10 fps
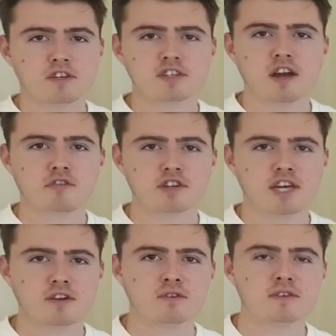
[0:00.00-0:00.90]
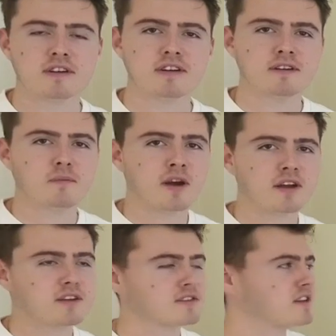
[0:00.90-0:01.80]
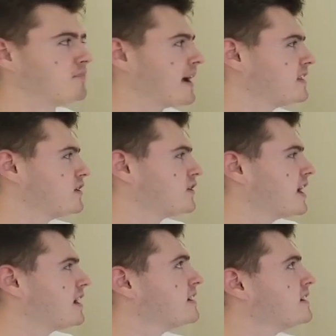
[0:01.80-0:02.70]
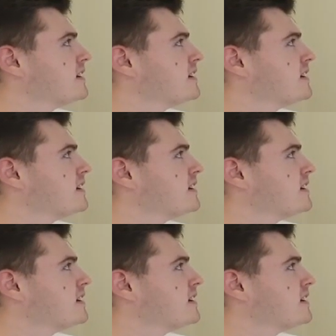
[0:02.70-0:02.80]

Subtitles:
the Discovery Channel when I used to live back in the UK.